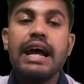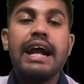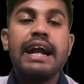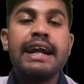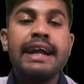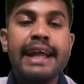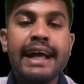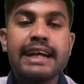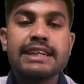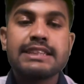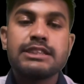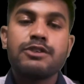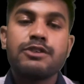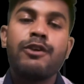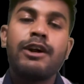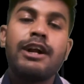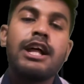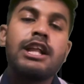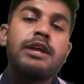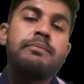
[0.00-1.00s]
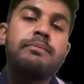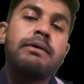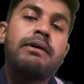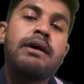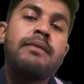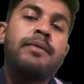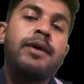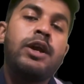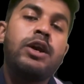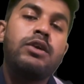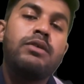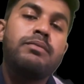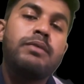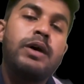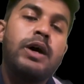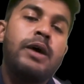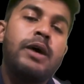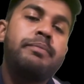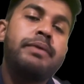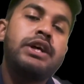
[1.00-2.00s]
Next, what are the probable
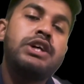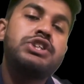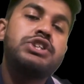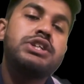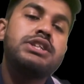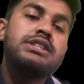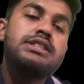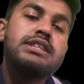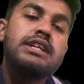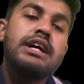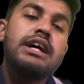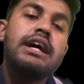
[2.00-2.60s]
operations?